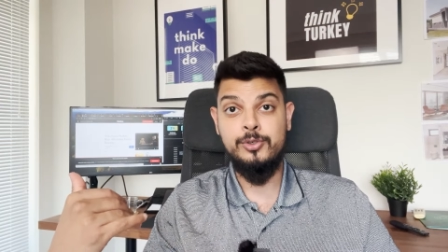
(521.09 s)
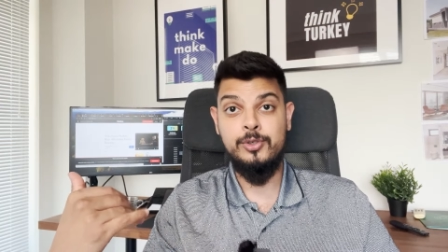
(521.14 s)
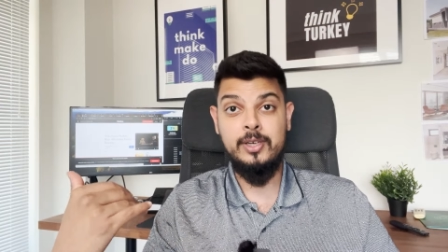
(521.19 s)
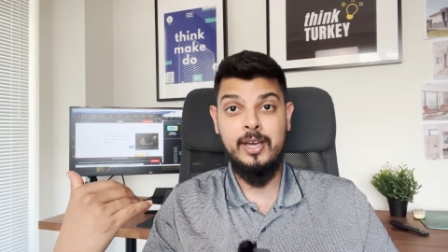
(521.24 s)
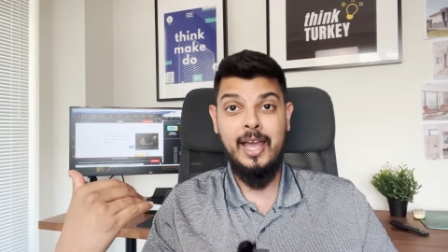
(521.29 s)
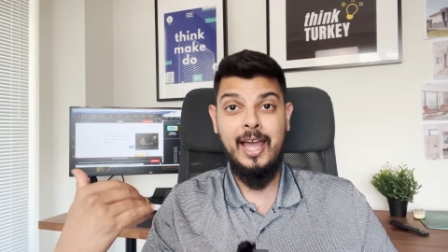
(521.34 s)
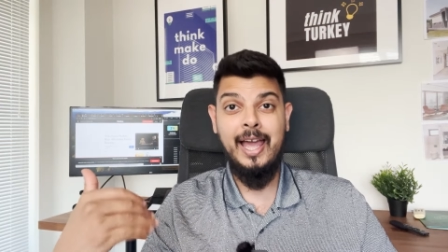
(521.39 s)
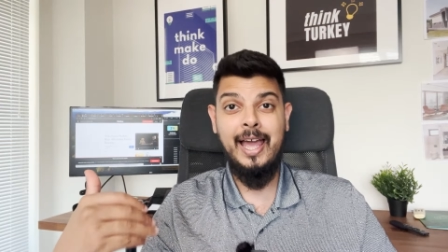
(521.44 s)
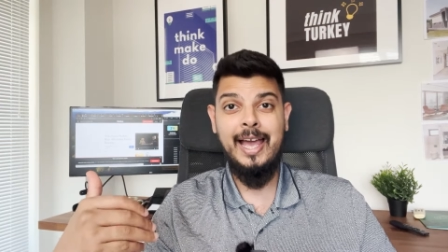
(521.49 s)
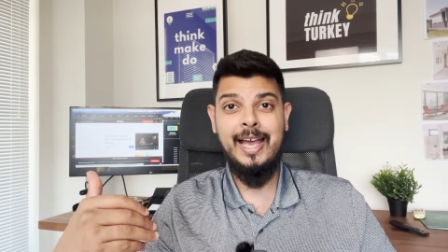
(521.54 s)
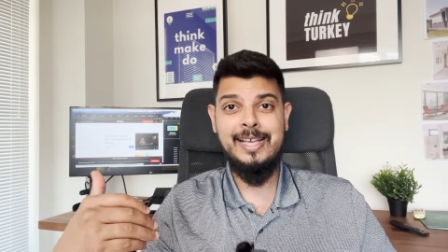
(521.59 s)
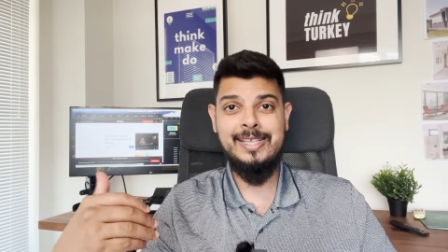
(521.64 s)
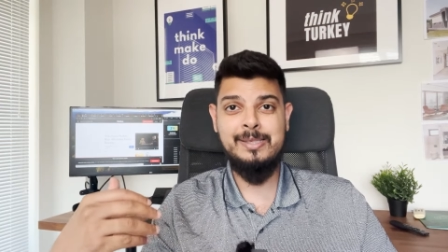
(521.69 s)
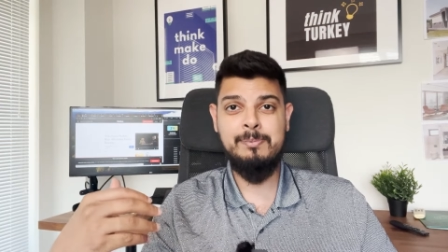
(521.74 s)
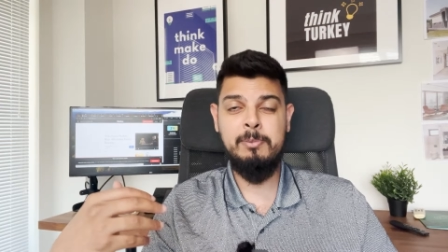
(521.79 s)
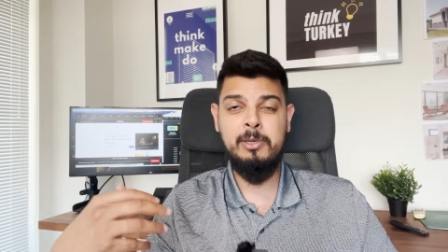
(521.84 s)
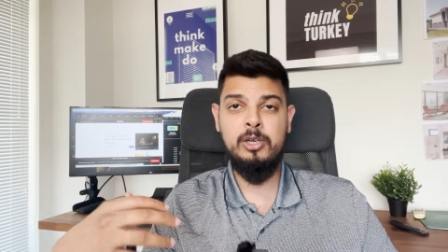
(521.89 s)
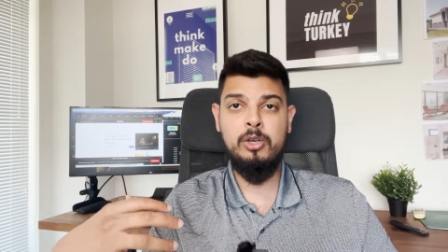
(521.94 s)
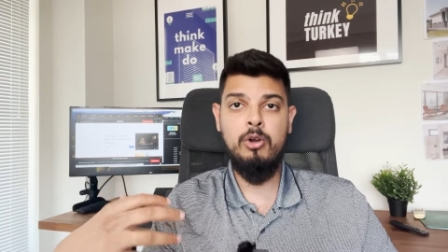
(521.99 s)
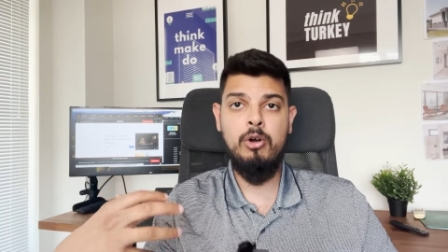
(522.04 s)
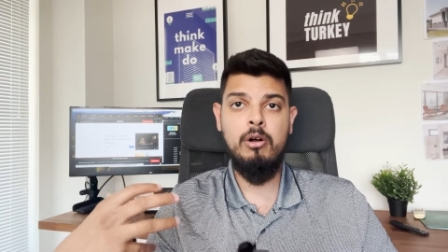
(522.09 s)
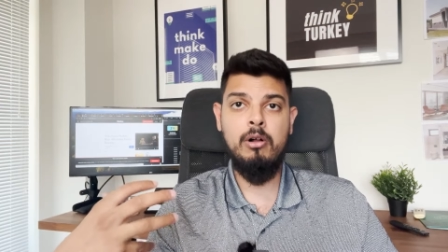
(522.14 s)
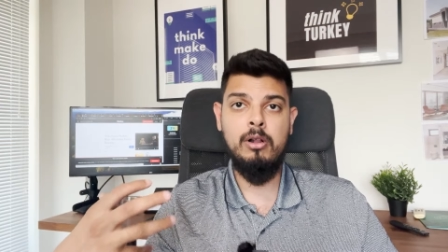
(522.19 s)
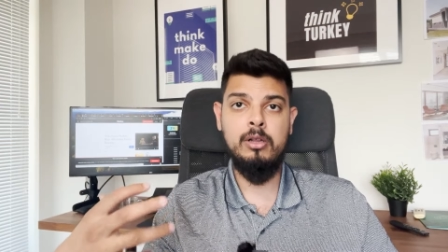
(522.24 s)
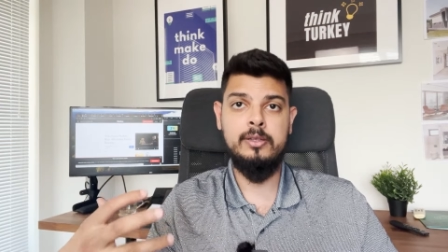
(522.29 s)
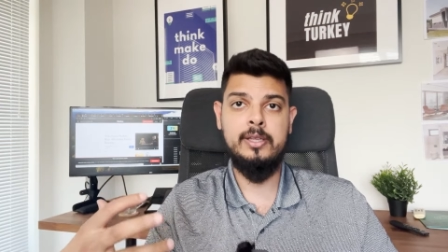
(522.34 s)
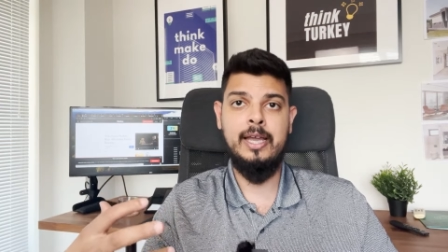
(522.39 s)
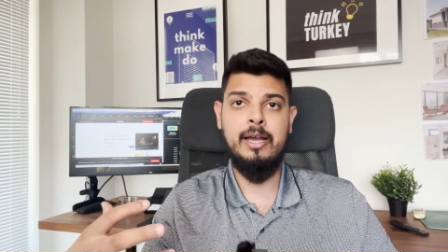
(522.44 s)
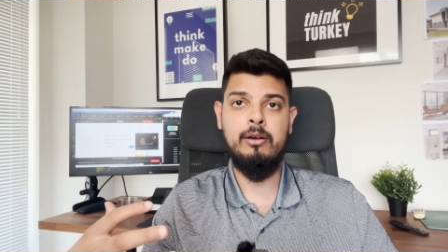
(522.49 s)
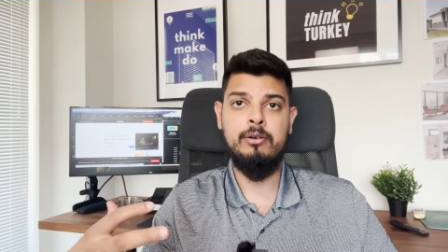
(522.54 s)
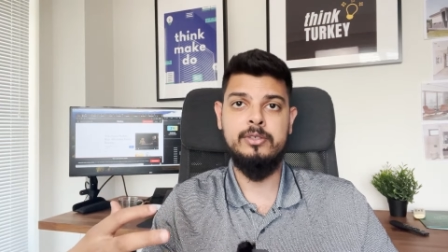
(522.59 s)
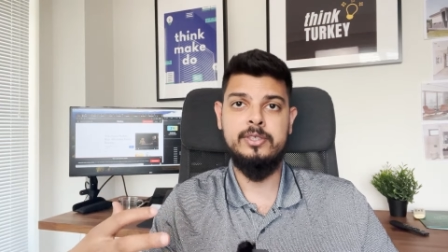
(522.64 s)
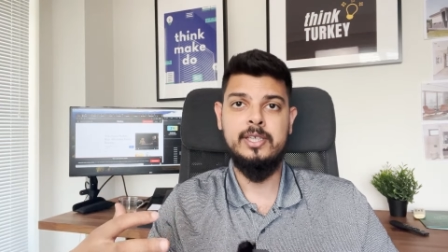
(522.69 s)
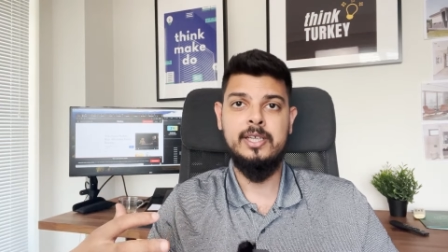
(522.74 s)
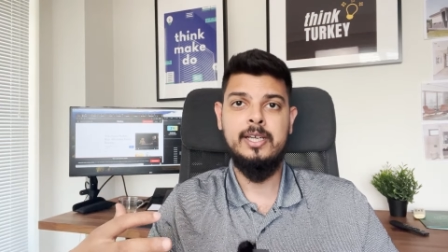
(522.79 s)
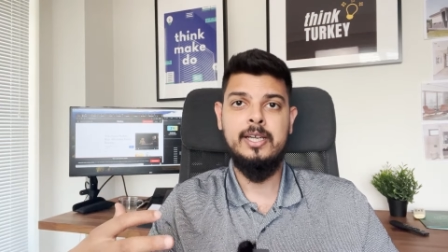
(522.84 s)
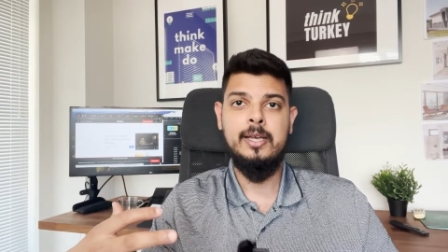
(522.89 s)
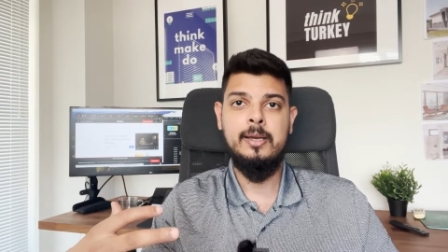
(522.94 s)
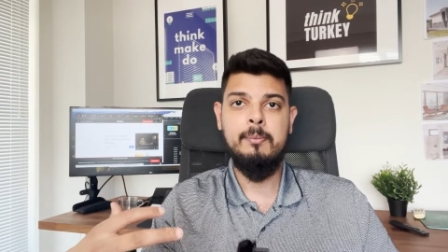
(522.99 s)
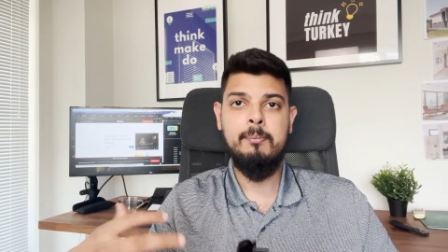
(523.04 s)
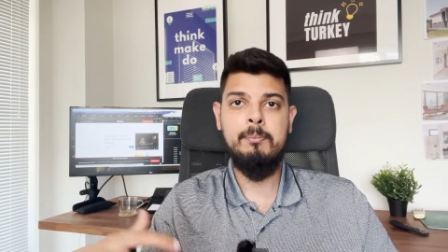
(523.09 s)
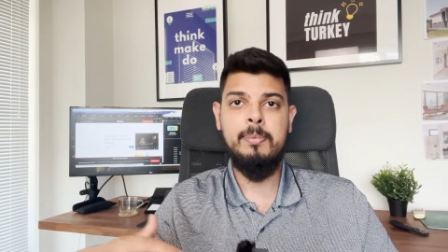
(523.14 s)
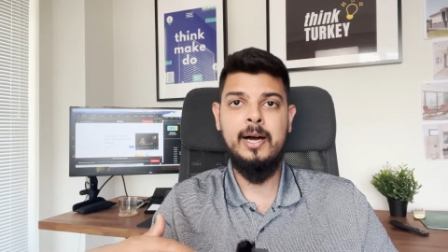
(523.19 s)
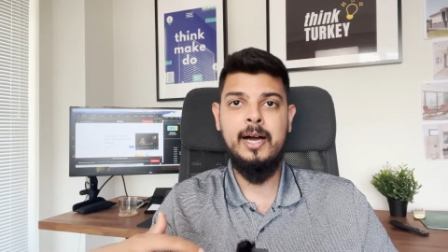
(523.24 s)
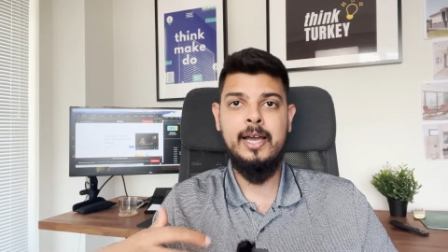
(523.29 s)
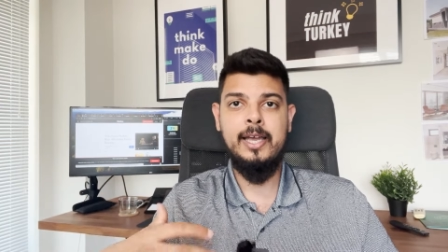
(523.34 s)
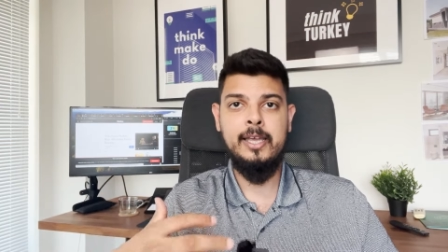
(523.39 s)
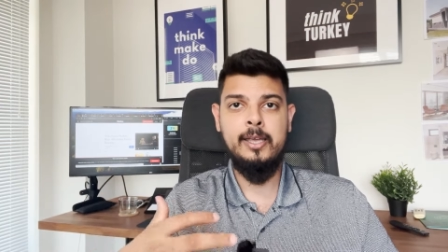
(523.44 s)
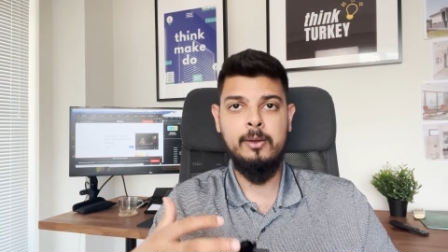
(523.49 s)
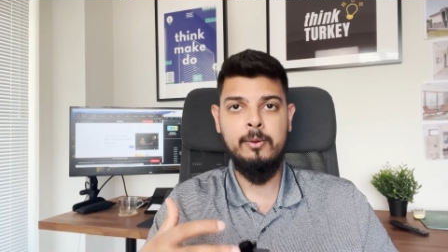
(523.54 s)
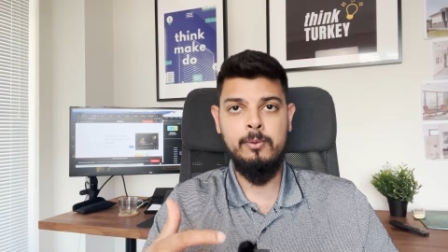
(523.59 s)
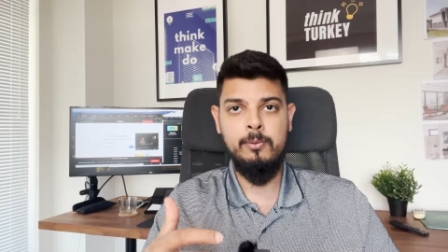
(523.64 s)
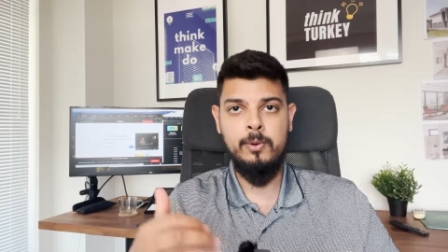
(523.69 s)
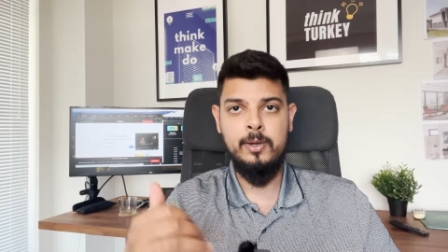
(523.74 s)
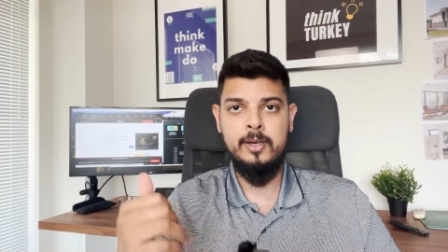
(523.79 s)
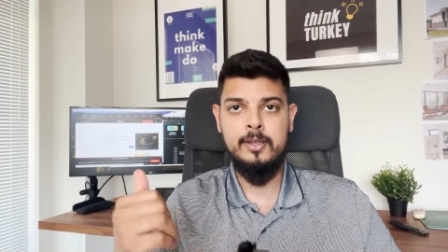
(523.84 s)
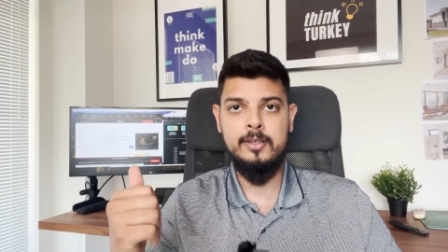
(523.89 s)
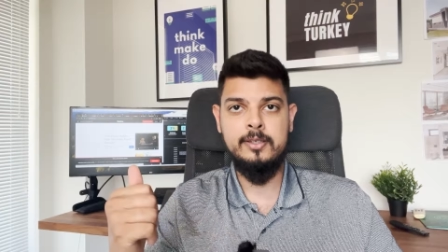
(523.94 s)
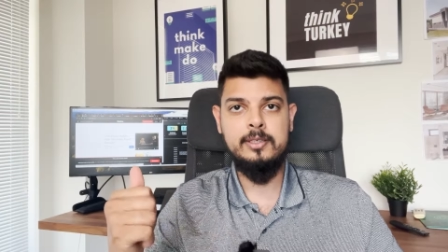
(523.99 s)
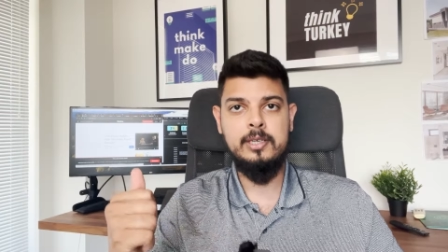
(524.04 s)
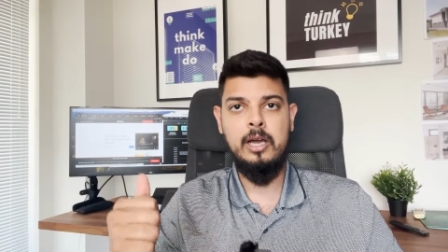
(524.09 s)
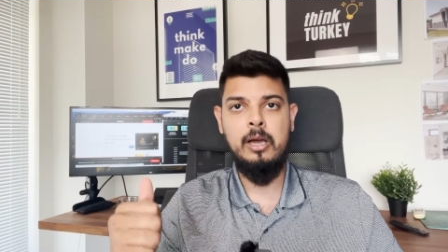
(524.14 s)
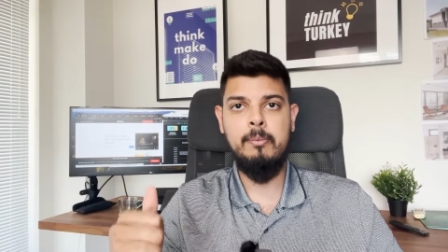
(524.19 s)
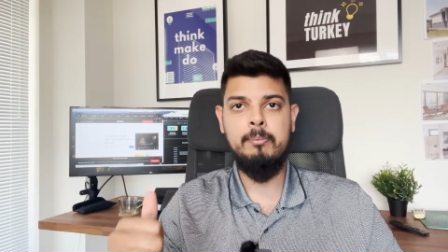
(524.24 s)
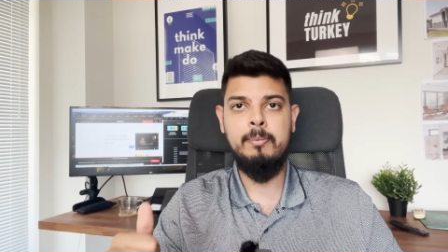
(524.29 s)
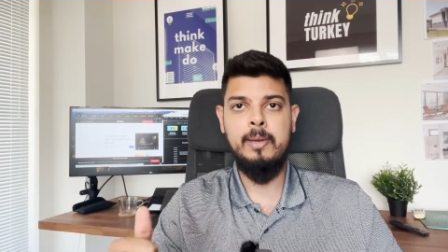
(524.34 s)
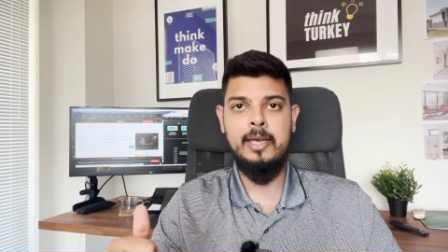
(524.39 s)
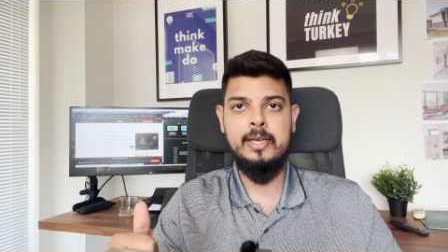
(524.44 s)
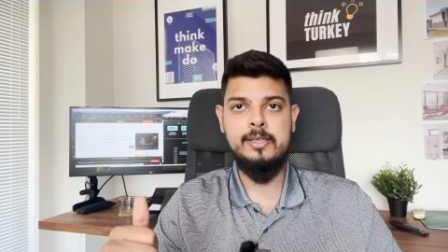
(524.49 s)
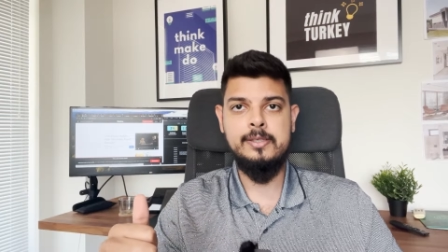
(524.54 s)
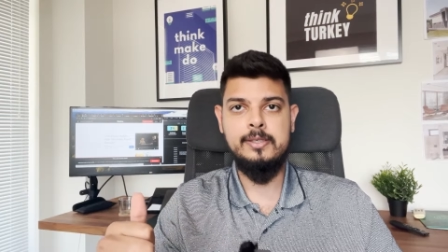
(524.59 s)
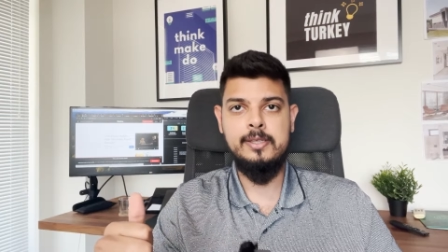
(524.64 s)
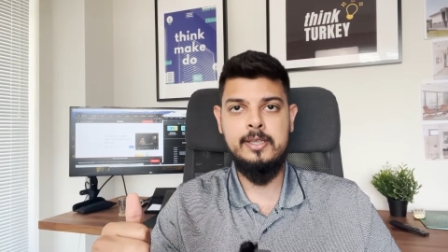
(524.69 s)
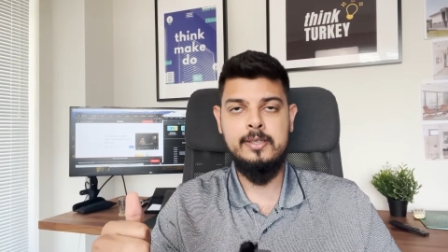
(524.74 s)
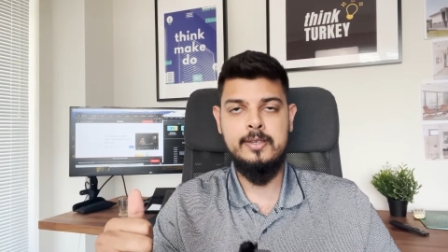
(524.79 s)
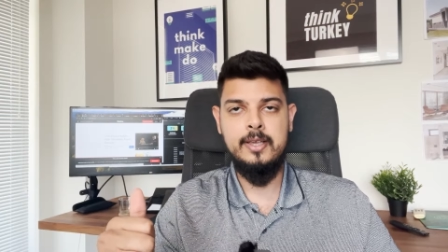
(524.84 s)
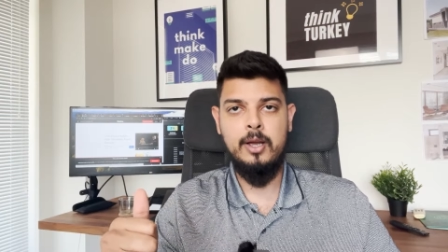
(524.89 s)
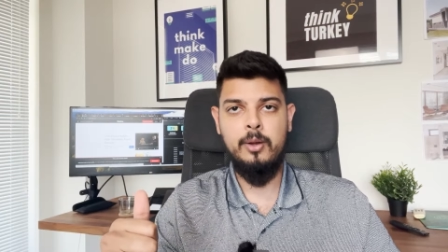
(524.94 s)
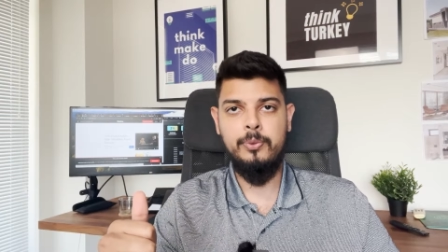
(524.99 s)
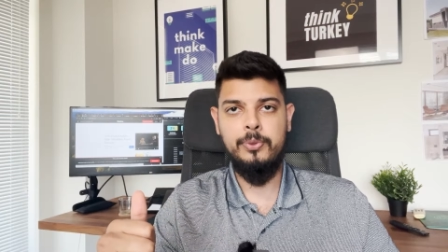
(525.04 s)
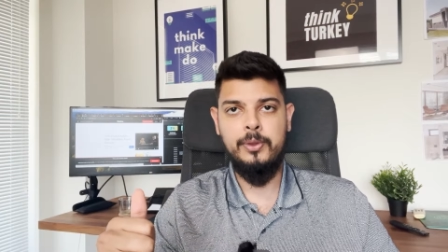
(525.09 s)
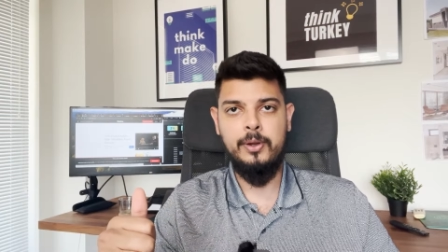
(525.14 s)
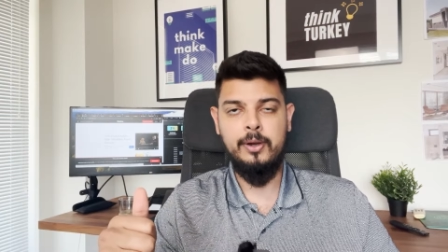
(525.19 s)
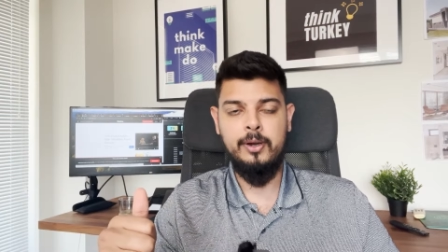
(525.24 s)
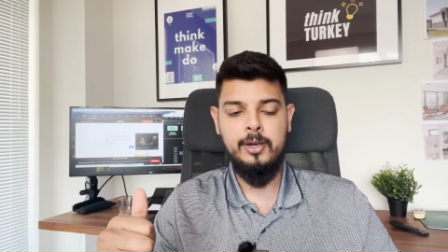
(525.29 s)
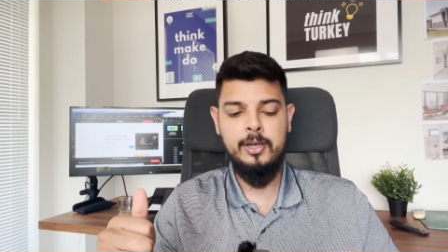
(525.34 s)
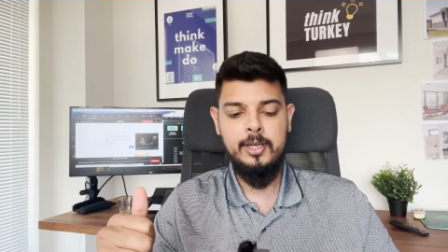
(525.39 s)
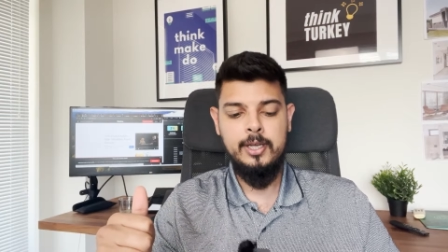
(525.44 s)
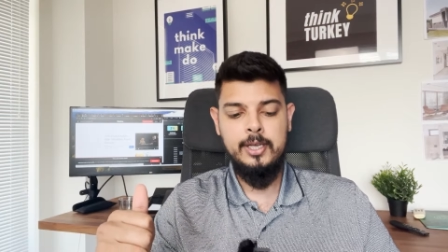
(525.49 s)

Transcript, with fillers: So it has been called out by one of the top magazines out there.